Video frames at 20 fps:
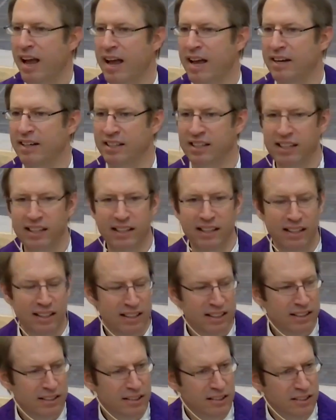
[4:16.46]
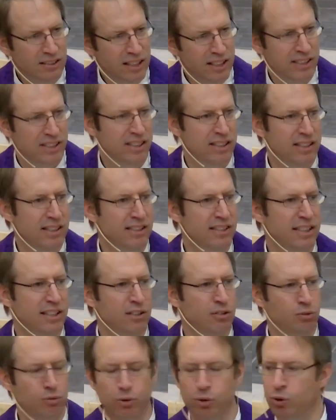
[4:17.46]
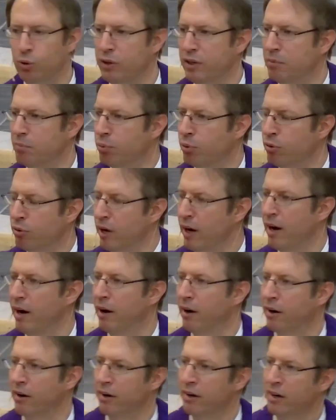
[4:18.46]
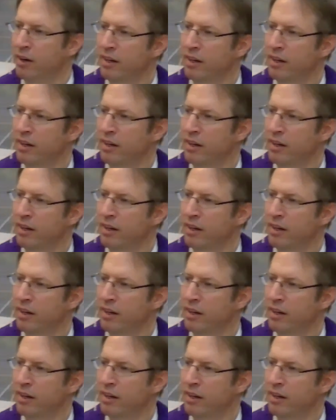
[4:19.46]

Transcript: he listened as he grew in prayer.